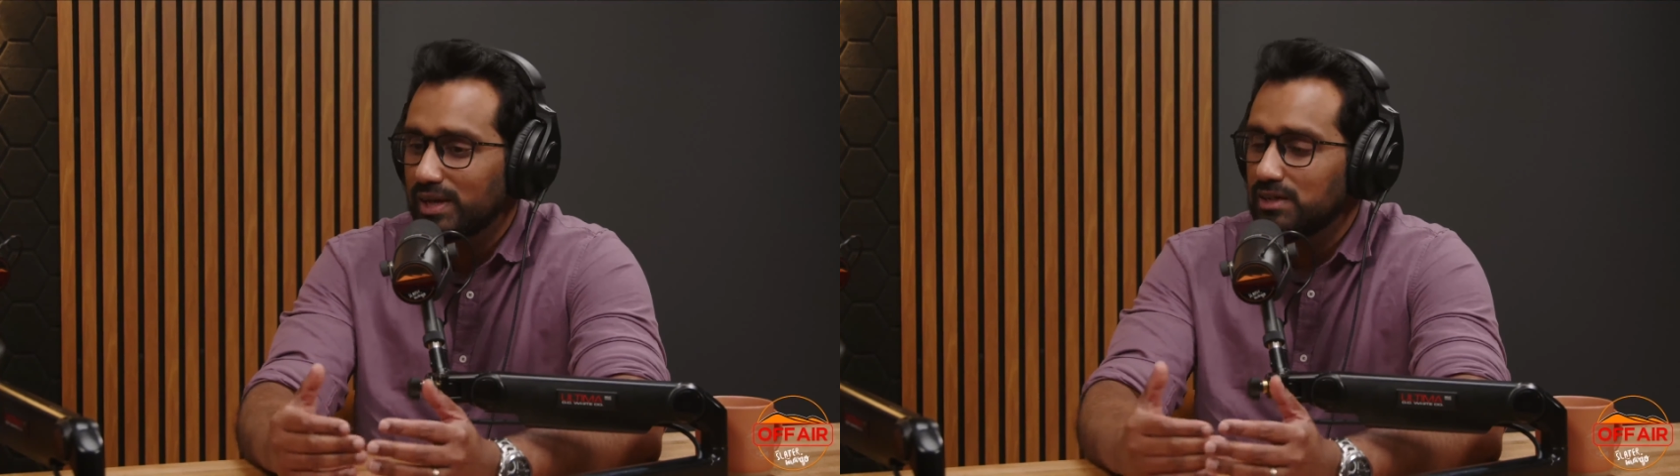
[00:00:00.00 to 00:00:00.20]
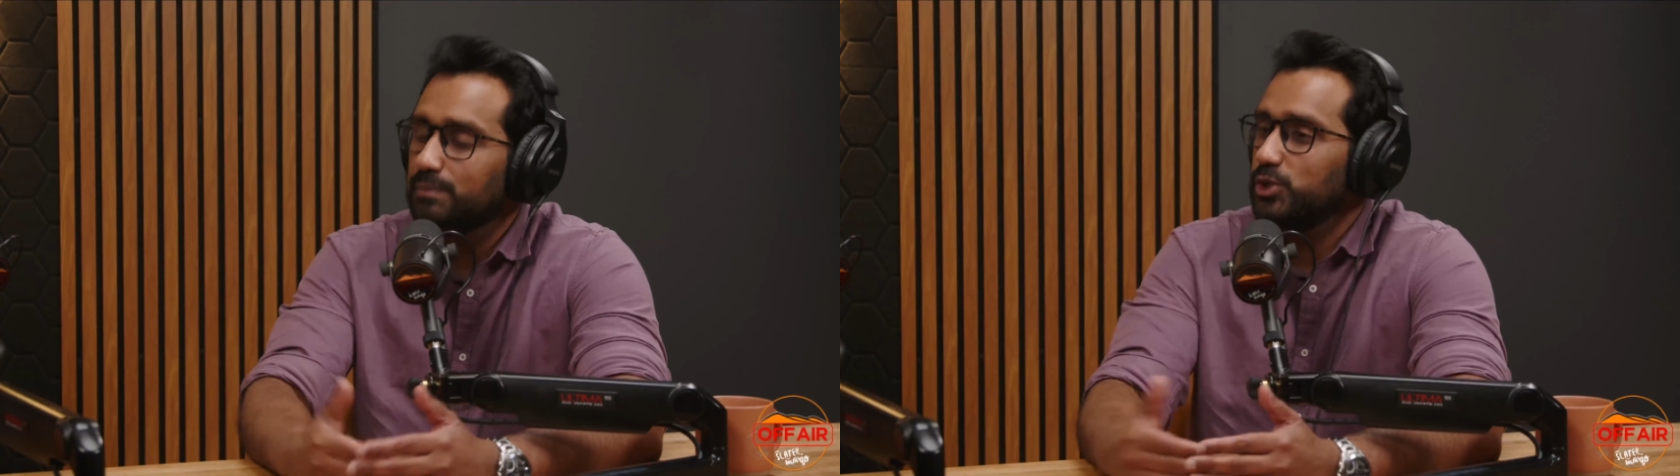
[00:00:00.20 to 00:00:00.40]

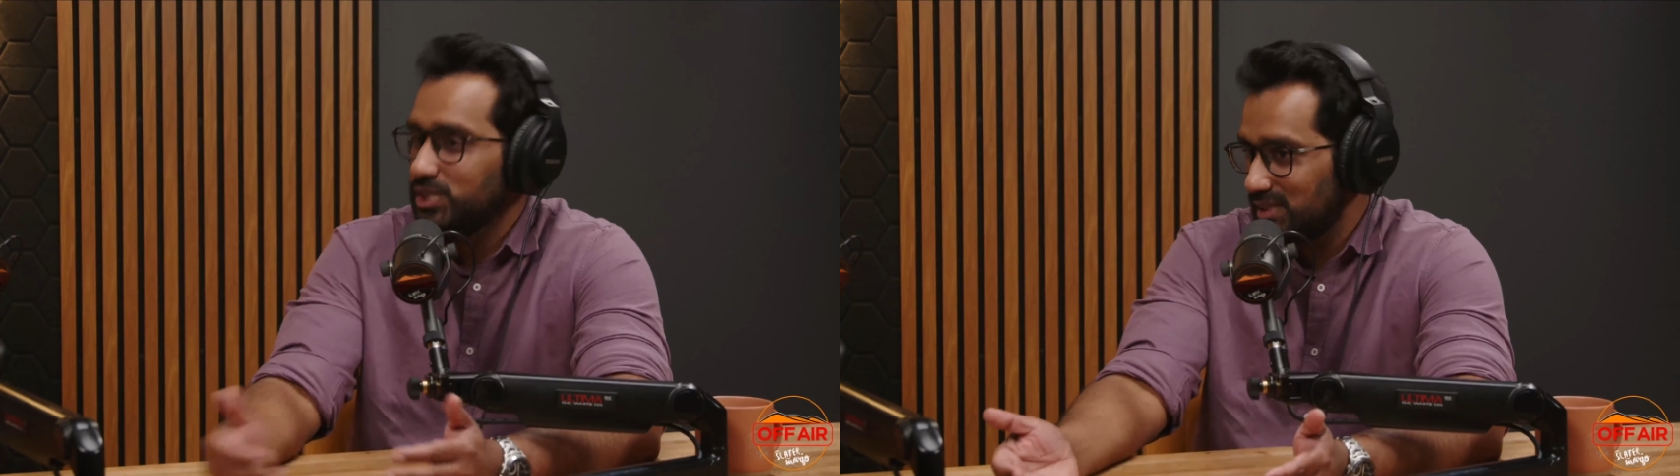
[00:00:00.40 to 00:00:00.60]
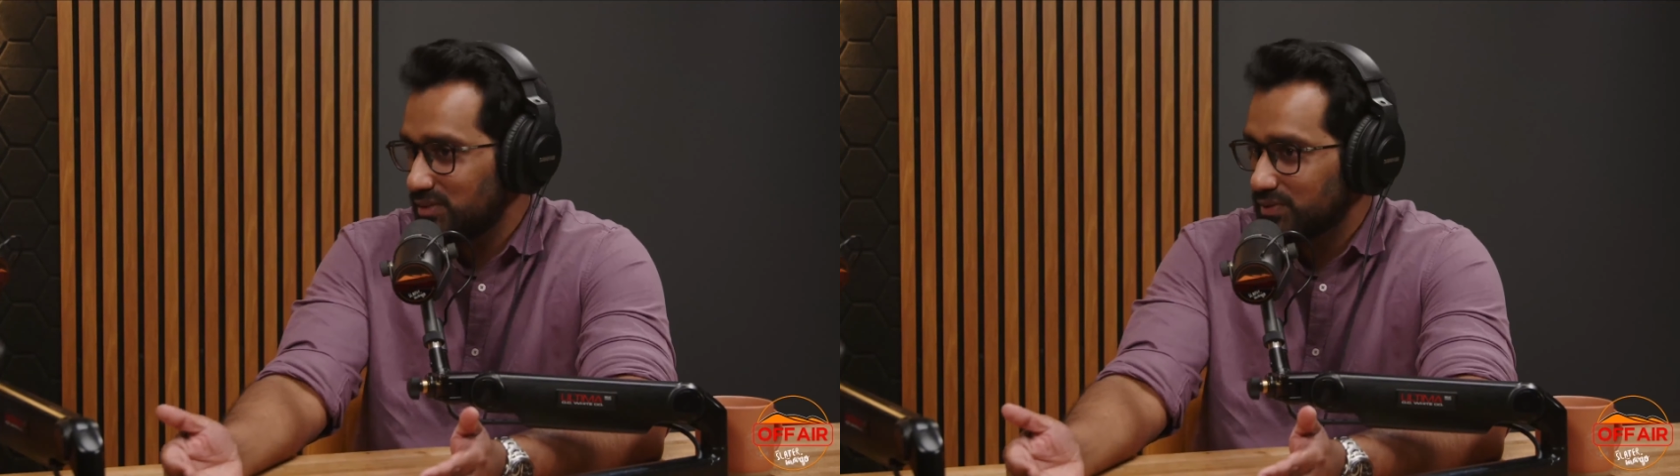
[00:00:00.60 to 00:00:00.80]
can
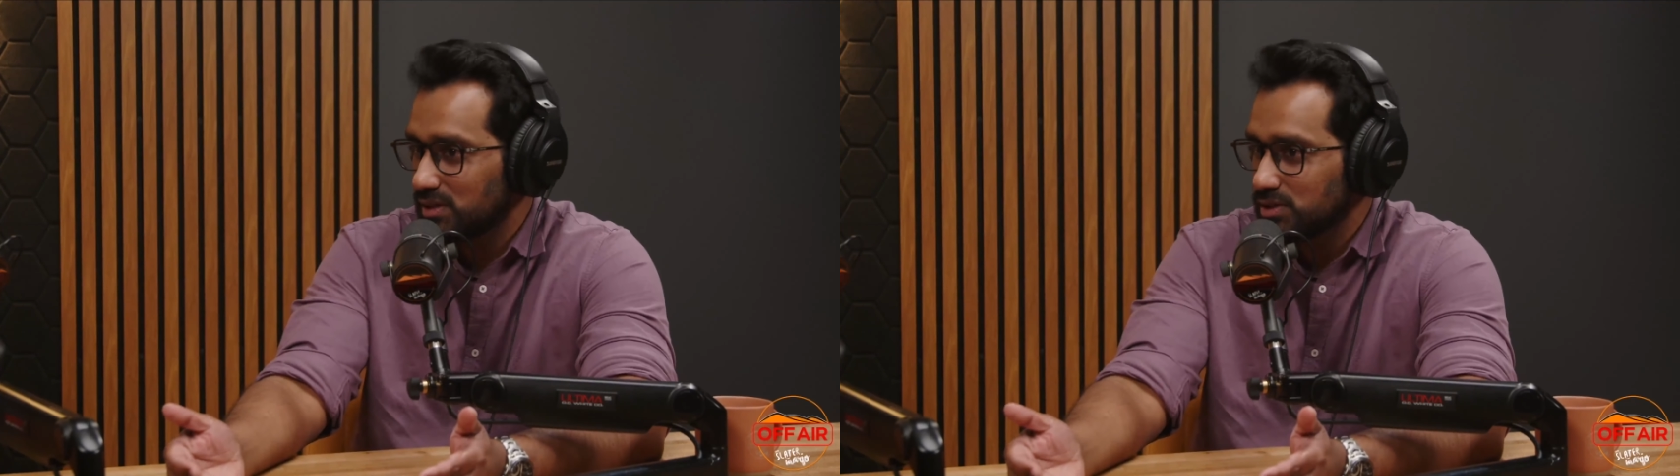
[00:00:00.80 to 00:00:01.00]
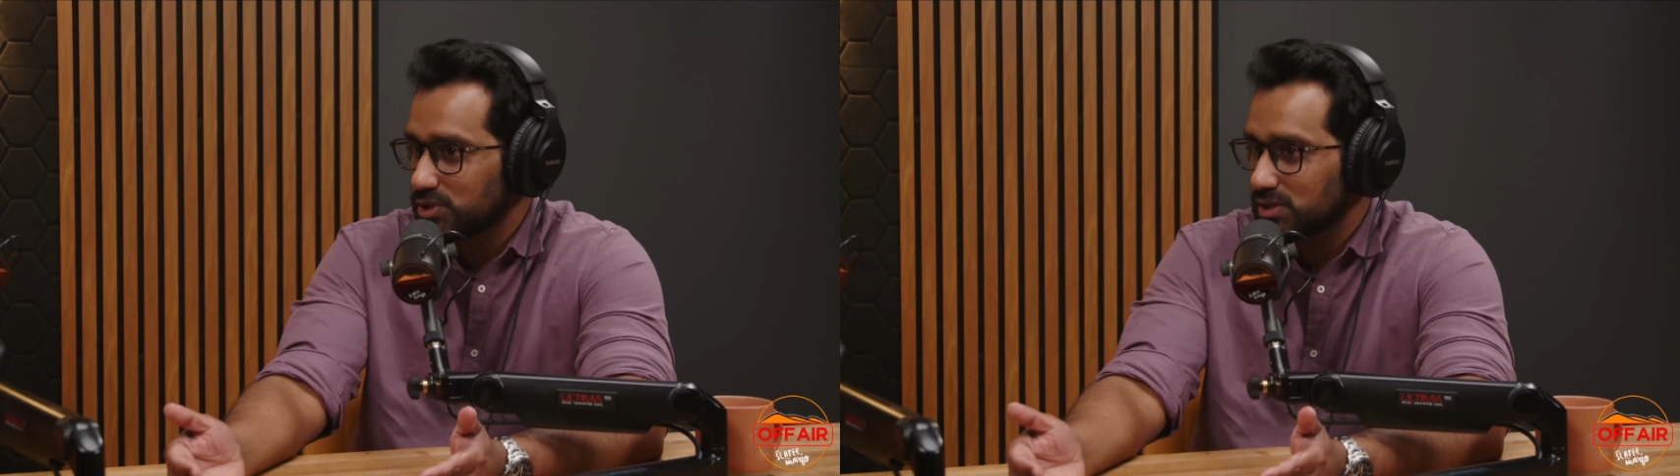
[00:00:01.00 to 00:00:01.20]
appreciate different
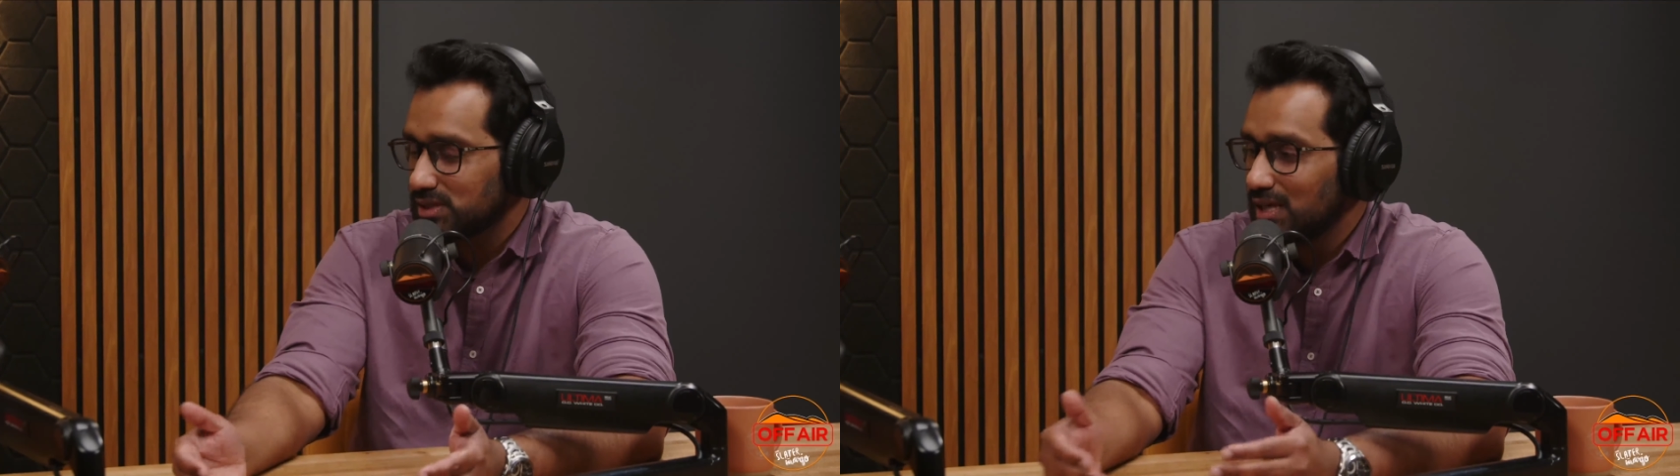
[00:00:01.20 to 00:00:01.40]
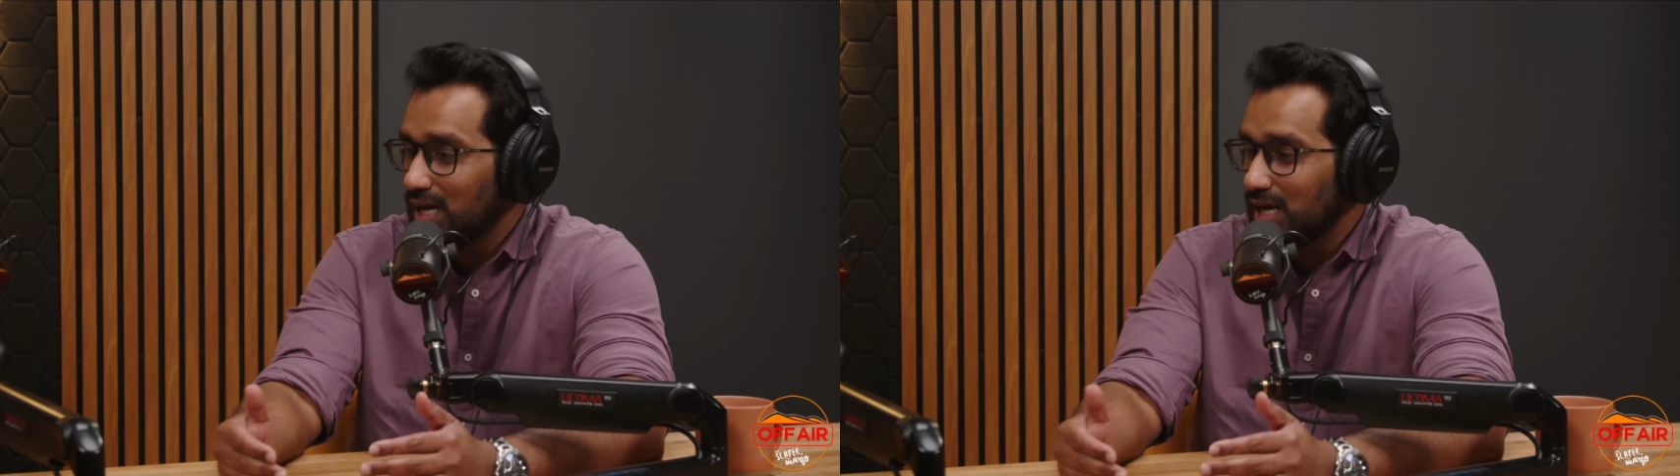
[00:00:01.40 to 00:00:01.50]
cultures.